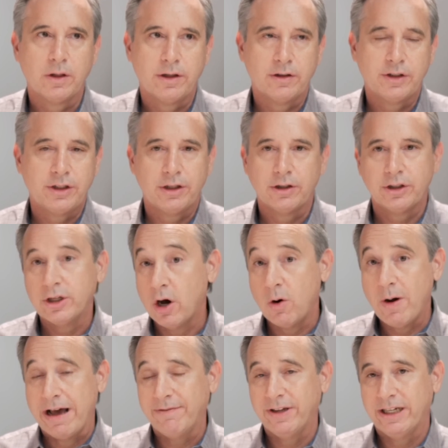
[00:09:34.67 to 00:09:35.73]
Well, there's
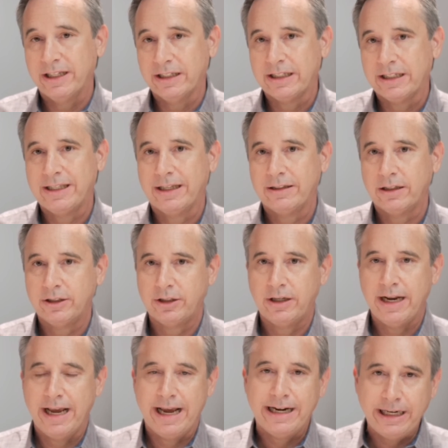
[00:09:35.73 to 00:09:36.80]
no evidence that
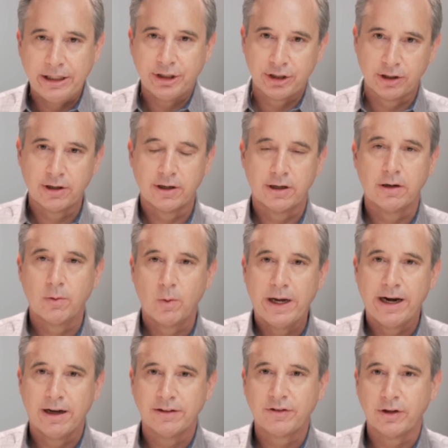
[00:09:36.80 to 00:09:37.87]
any juror
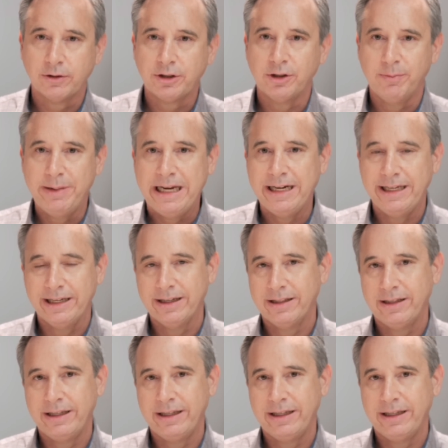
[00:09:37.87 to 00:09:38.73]
went on social media.